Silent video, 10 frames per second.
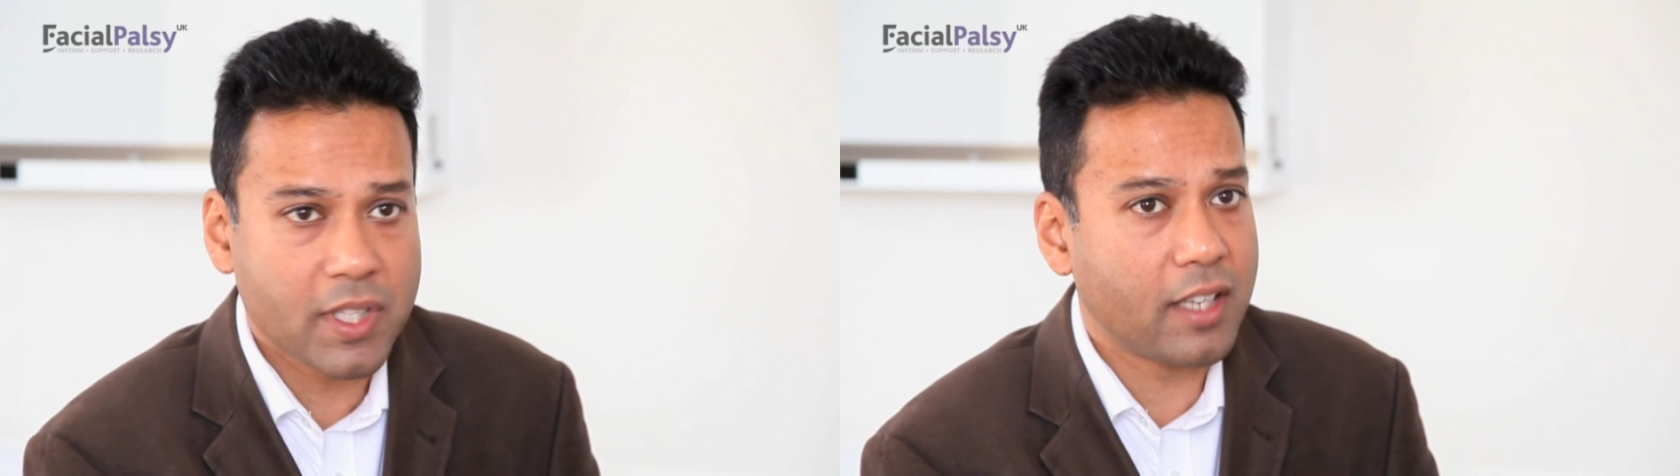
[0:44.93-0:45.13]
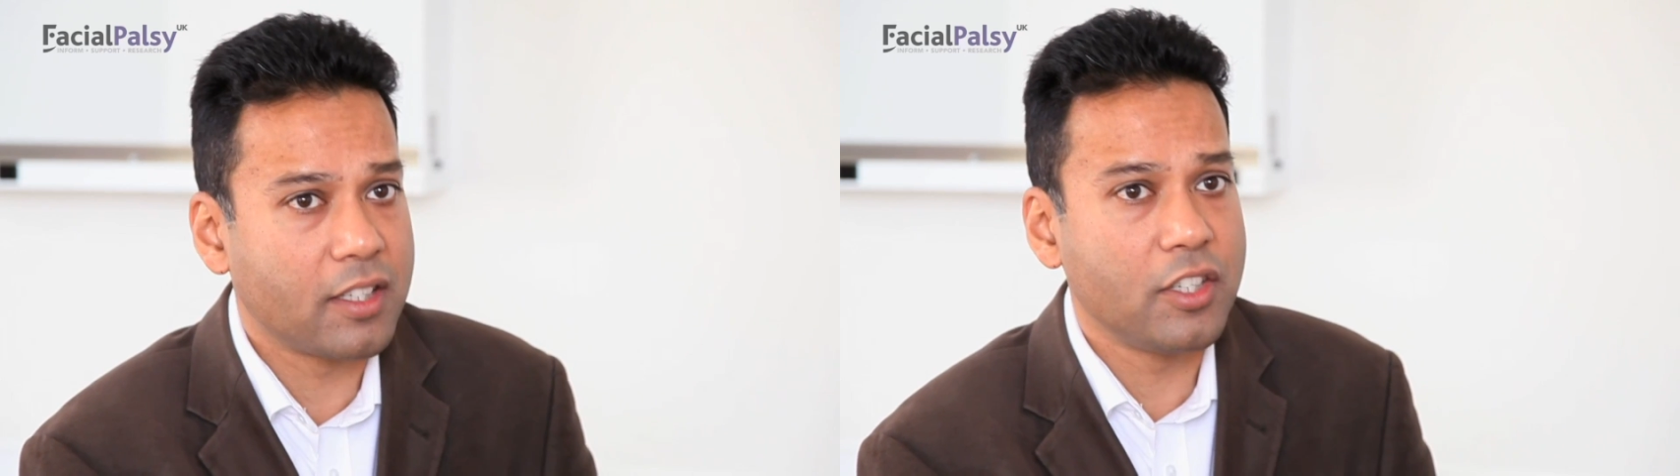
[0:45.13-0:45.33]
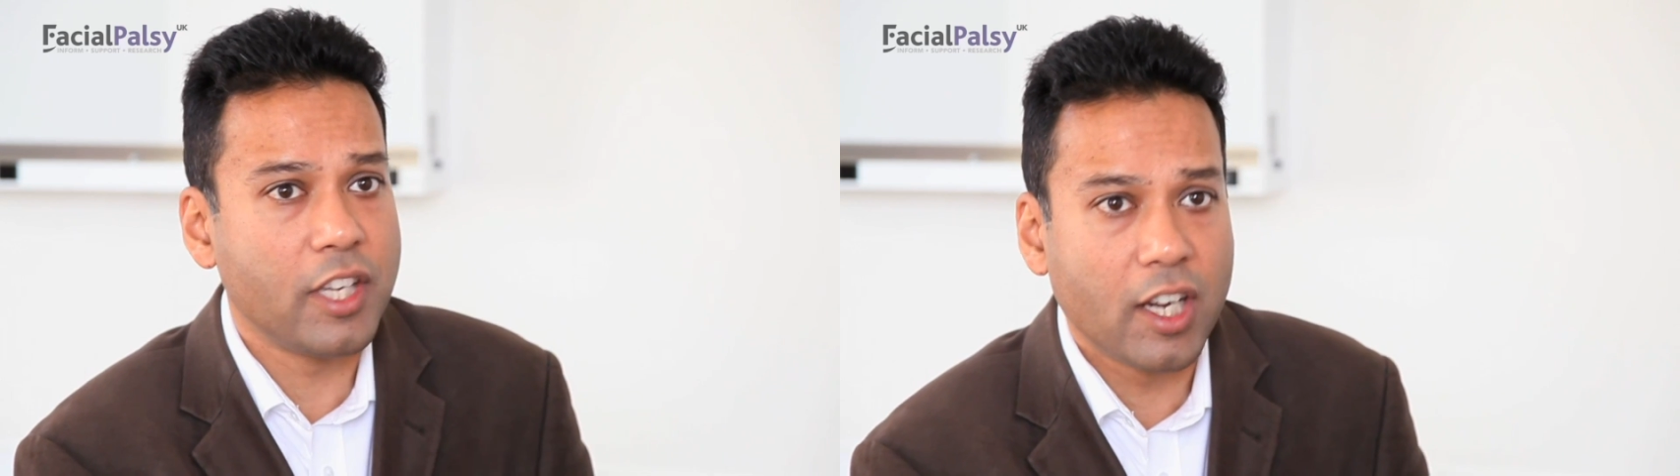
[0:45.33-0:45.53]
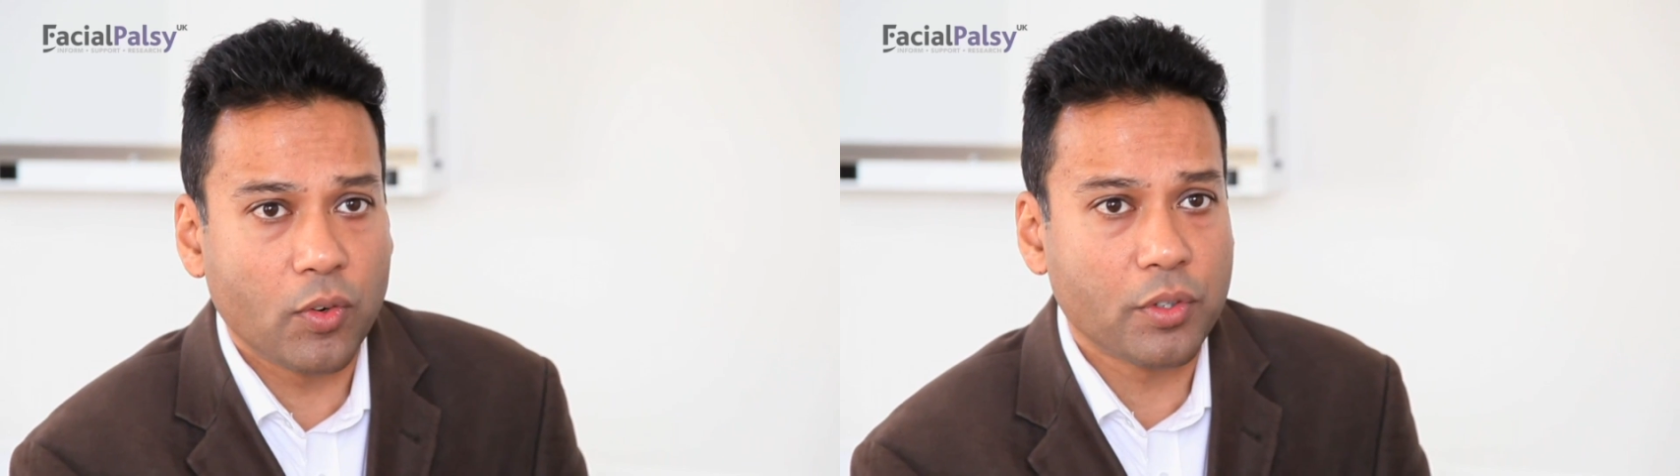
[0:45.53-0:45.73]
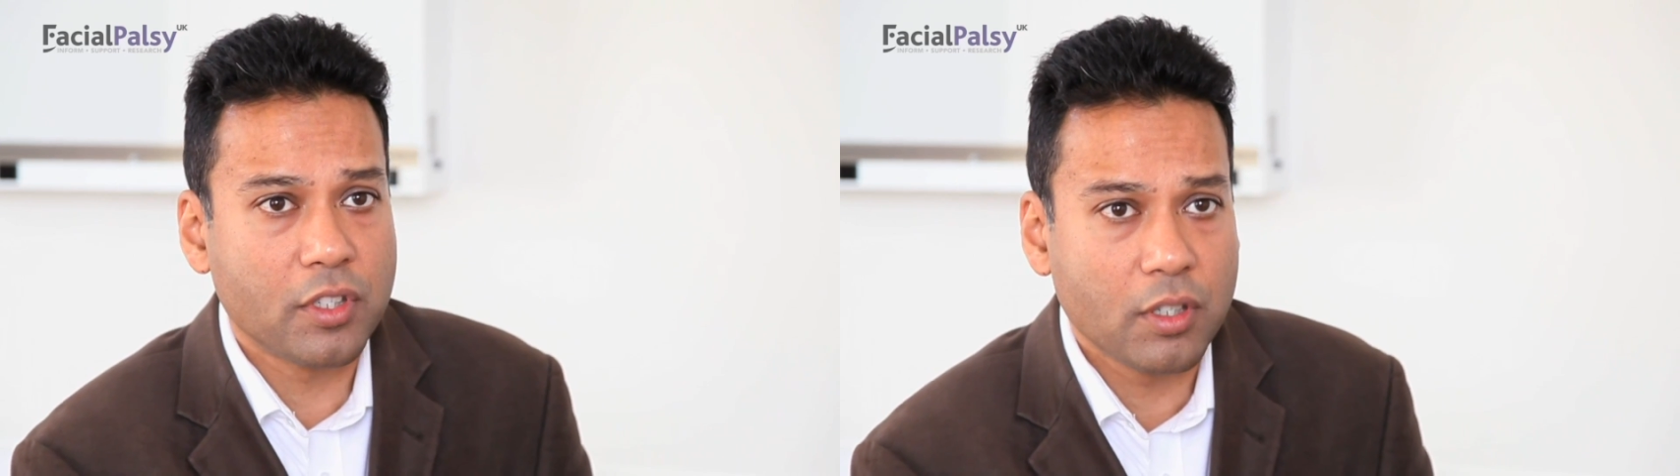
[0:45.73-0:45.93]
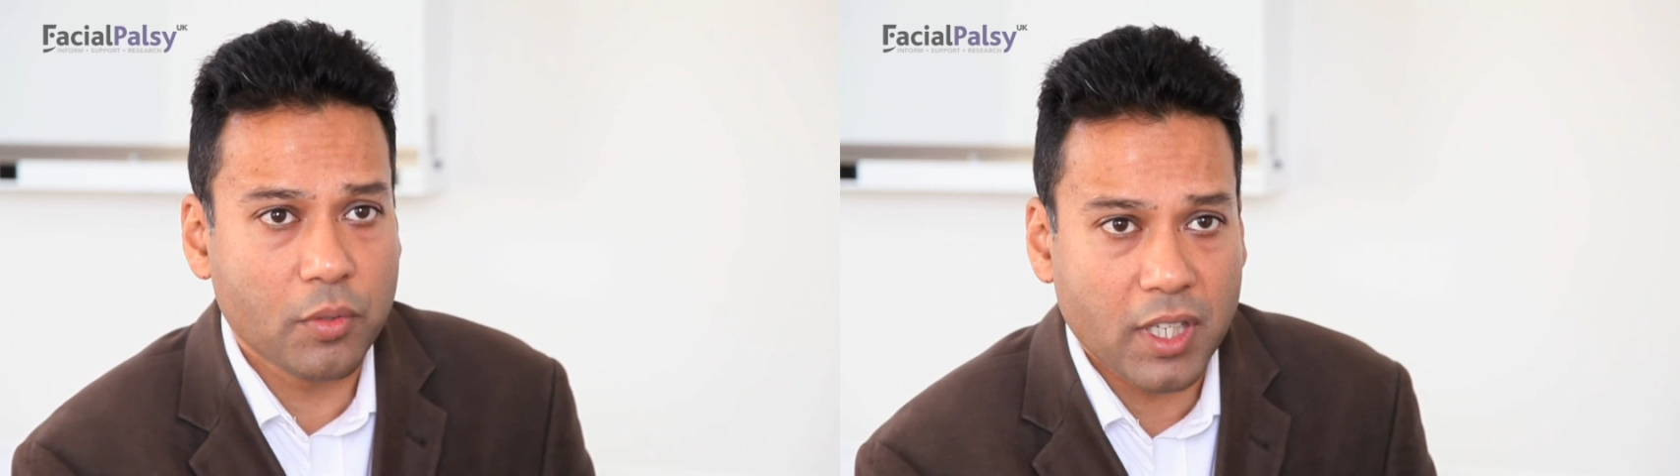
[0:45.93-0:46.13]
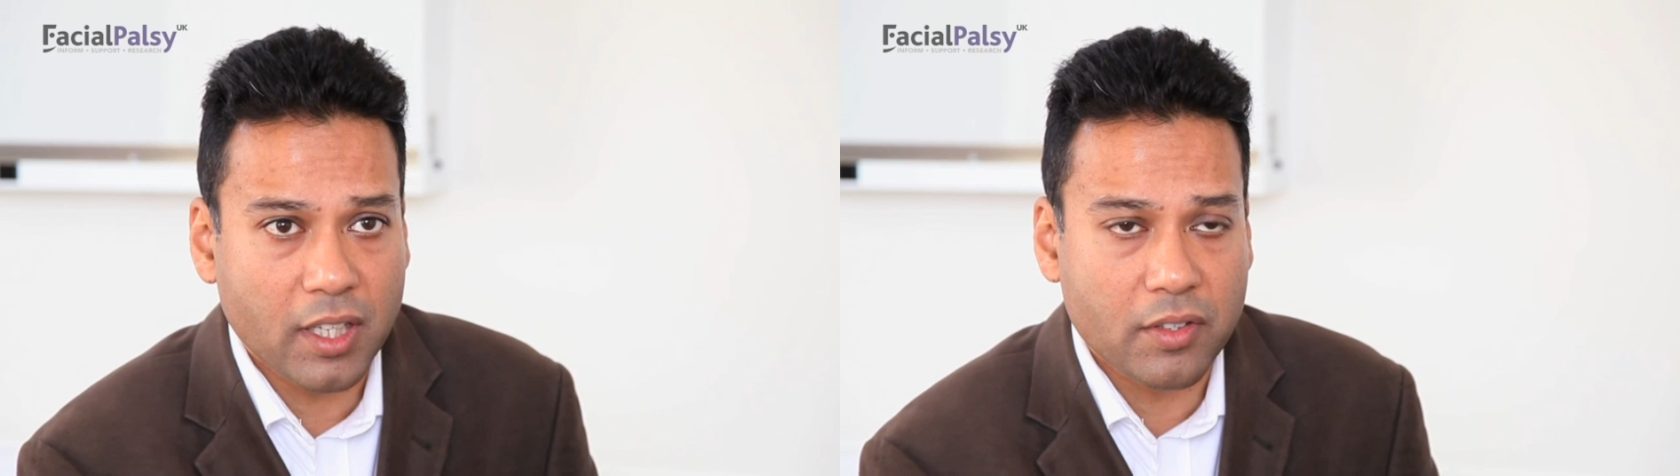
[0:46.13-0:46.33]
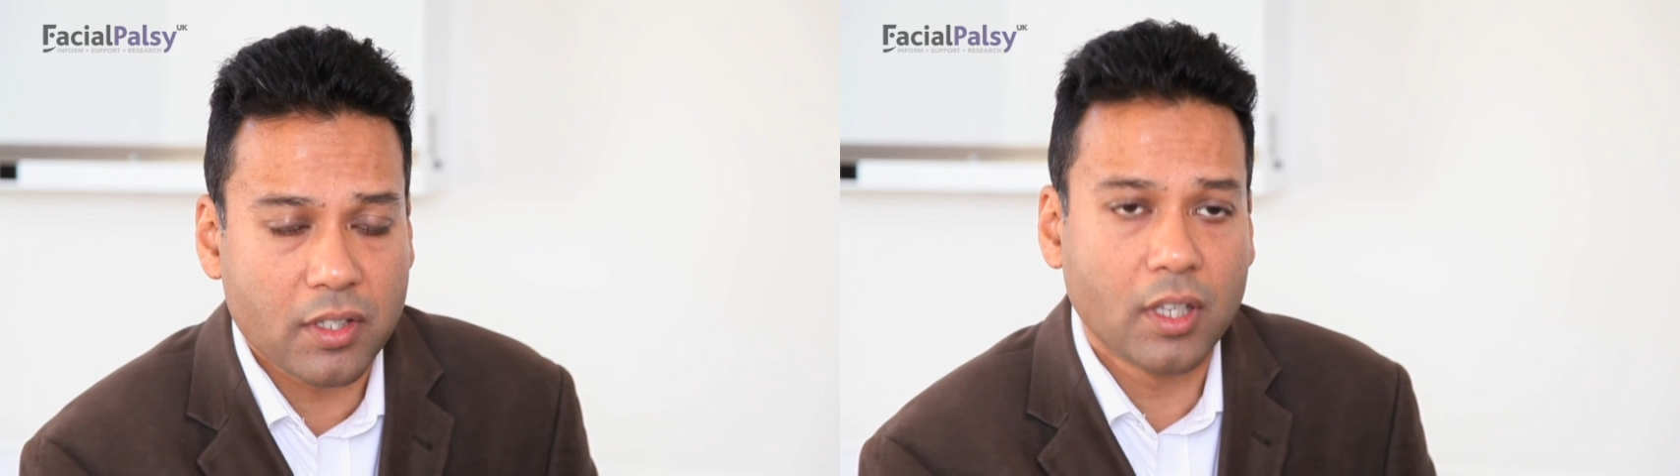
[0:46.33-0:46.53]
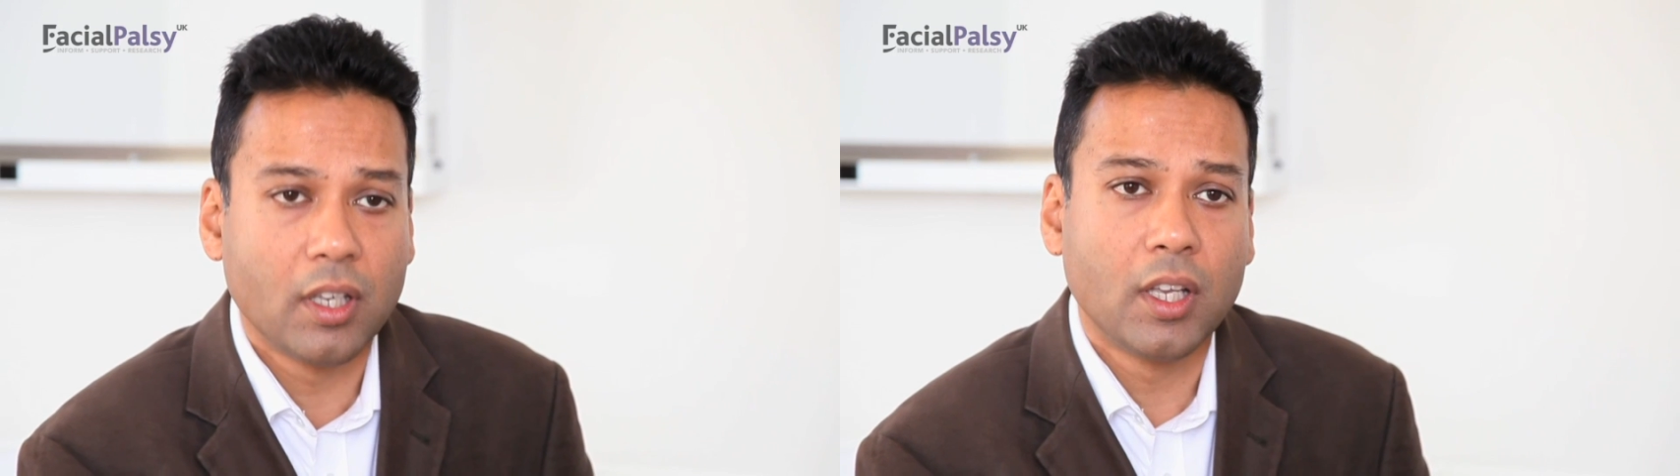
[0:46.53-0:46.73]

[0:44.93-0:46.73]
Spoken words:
say at a year or 2 years.